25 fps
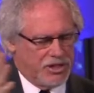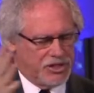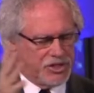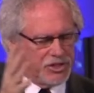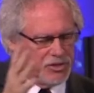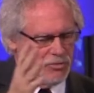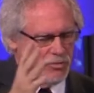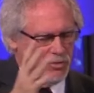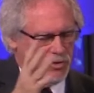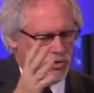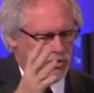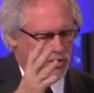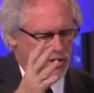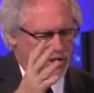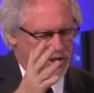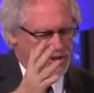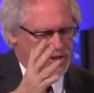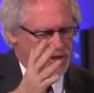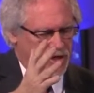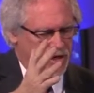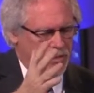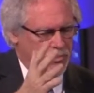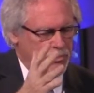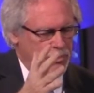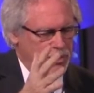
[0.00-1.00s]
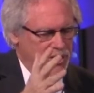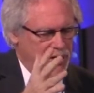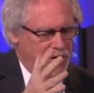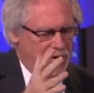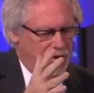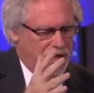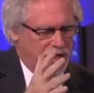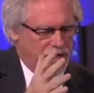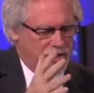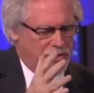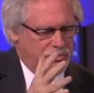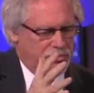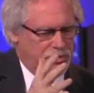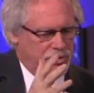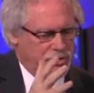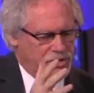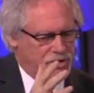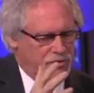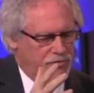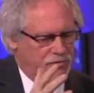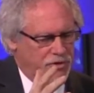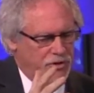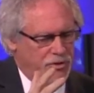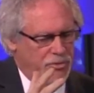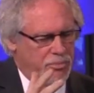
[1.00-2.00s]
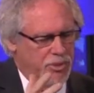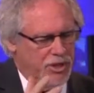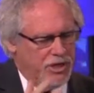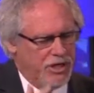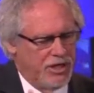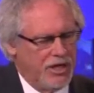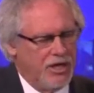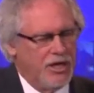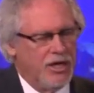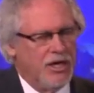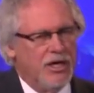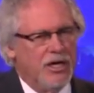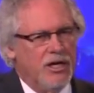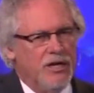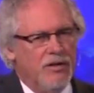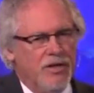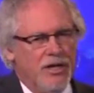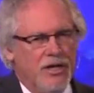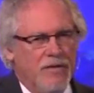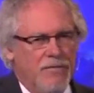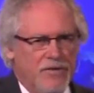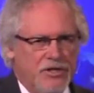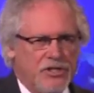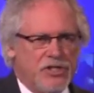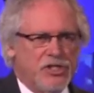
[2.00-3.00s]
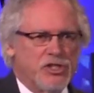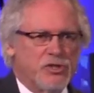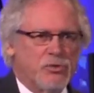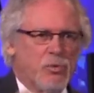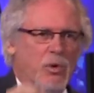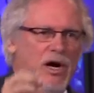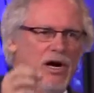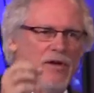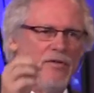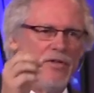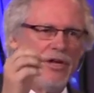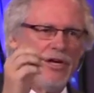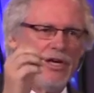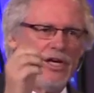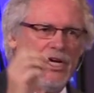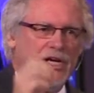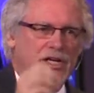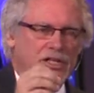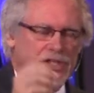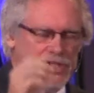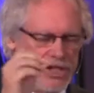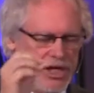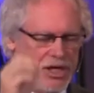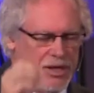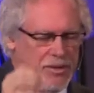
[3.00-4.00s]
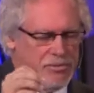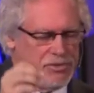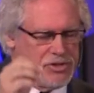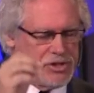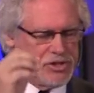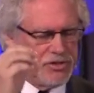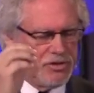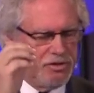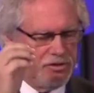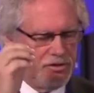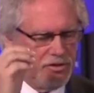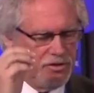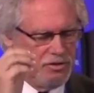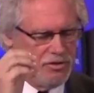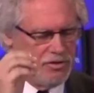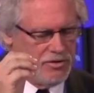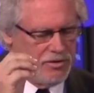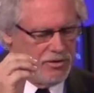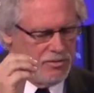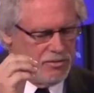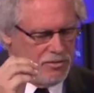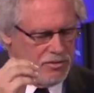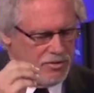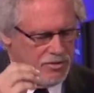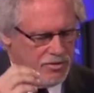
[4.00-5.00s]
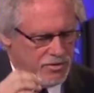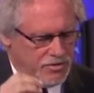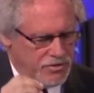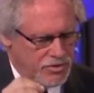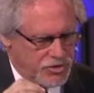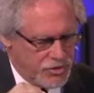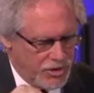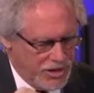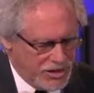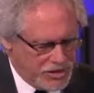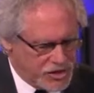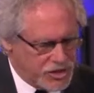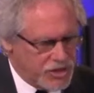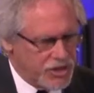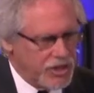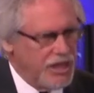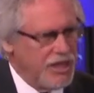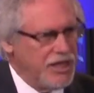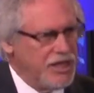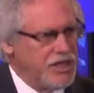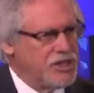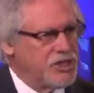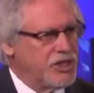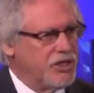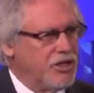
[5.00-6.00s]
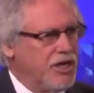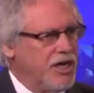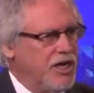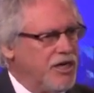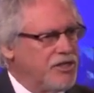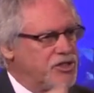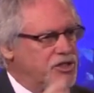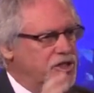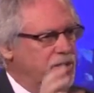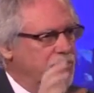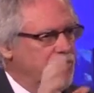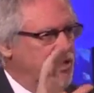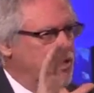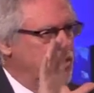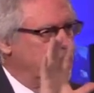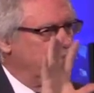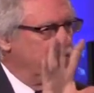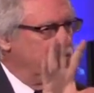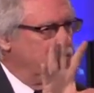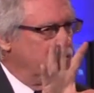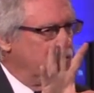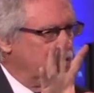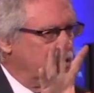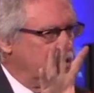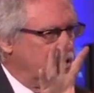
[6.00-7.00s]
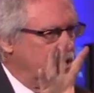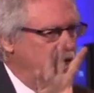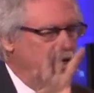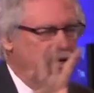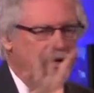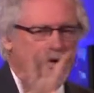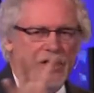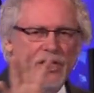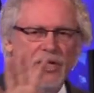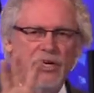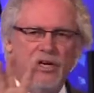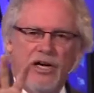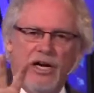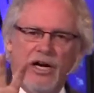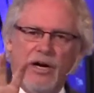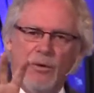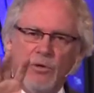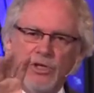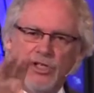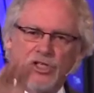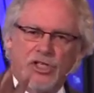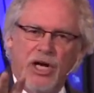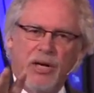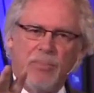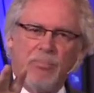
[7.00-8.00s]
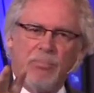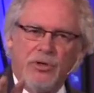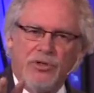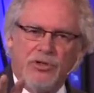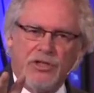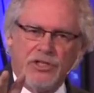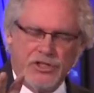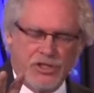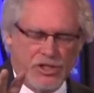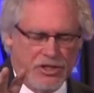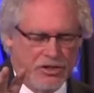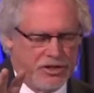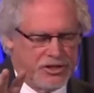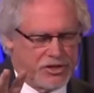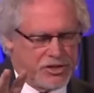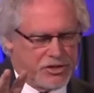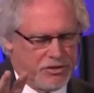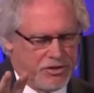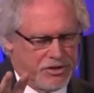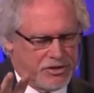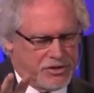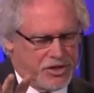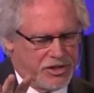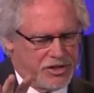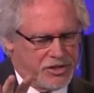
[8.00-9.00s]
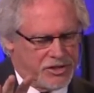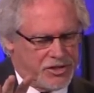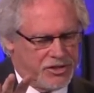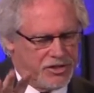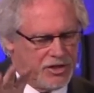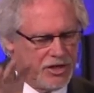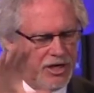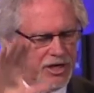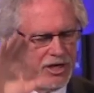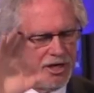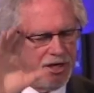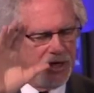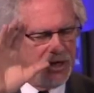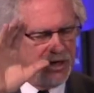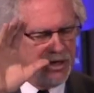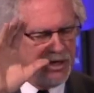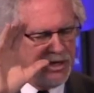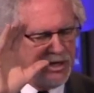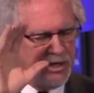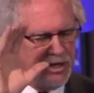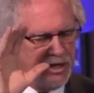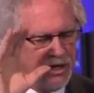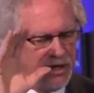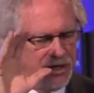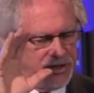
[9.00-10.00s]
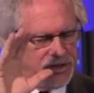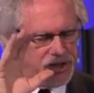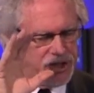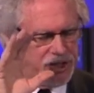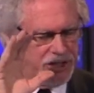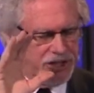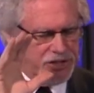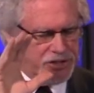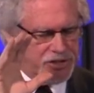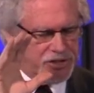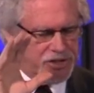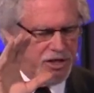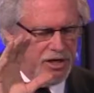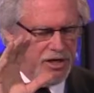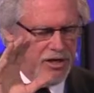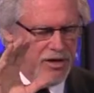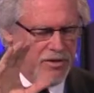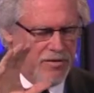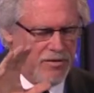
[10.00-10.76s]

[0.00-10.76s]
because it won't necessarily mean a lot to most of you, but this is why the King James translation had something kind of neat, and I wish I had put this in this translation. It says,